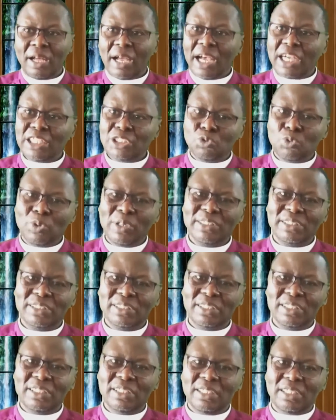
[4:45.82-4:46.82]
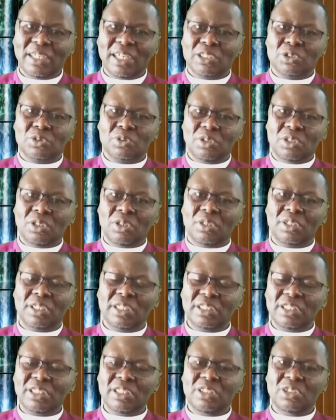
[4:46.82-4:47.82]
Ash Wednesday, as we
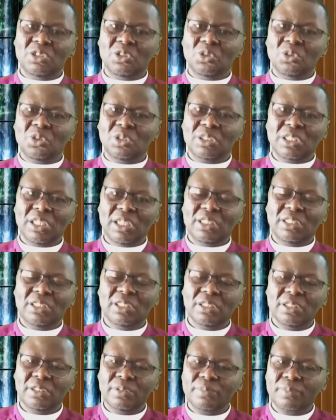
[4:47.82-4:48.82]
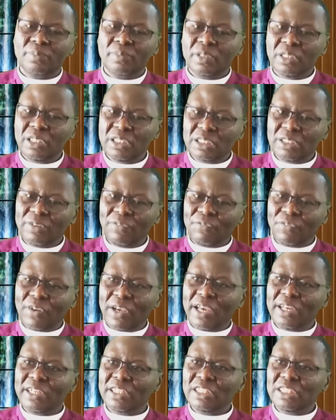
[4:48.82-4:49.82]
already noted, is a
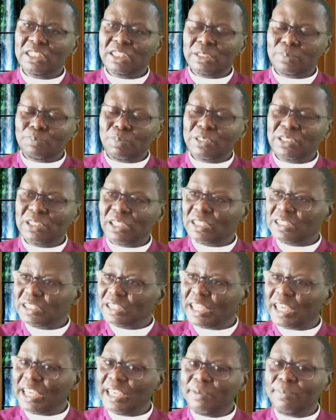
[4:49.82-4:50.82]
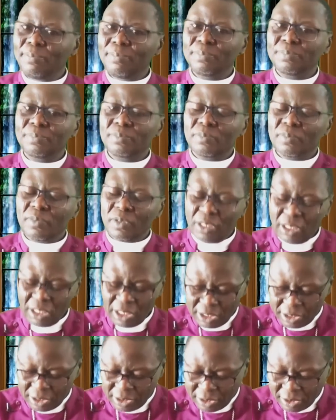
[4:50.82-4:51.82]
very special time
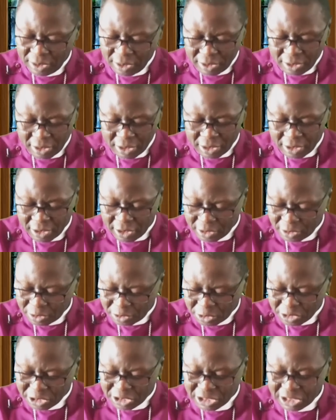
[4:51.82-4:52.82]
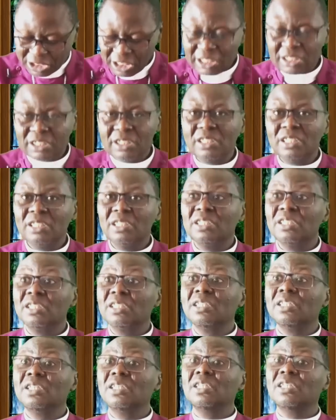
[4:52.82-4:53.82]
in the Christian
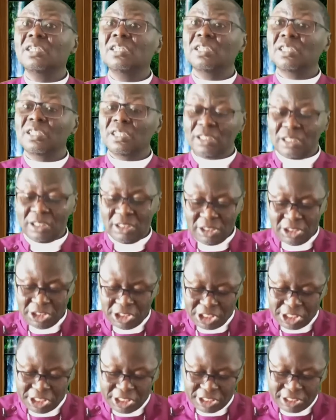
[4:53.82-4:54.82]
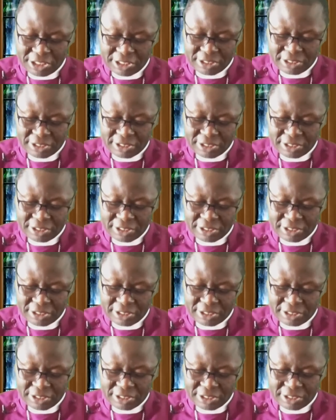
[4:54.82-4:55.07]
year.